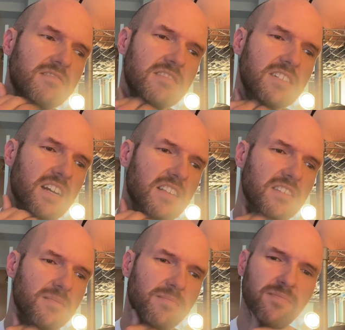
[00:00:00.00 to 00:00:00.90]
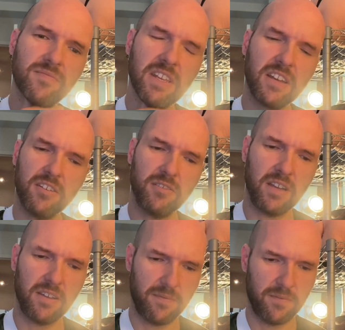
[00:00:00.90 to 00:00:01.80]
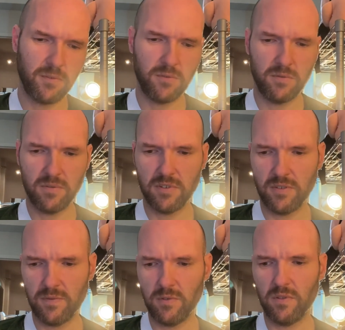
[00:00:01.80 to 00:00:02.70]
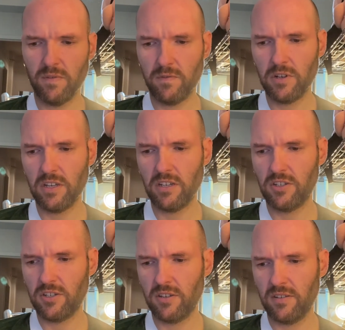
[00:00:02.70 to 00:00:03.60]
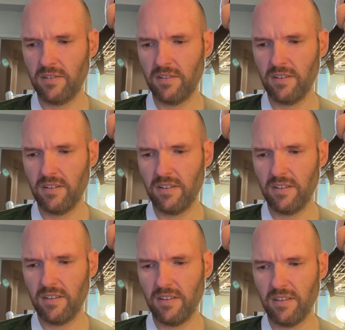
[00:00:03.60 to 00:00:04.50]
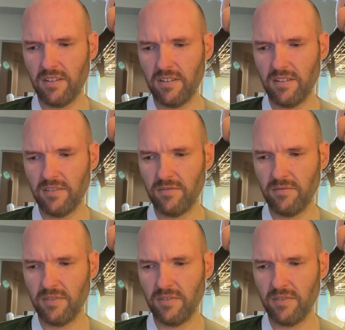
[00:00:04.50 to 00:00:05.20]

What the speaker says: got some, I have food, there's food in the fridge, I'm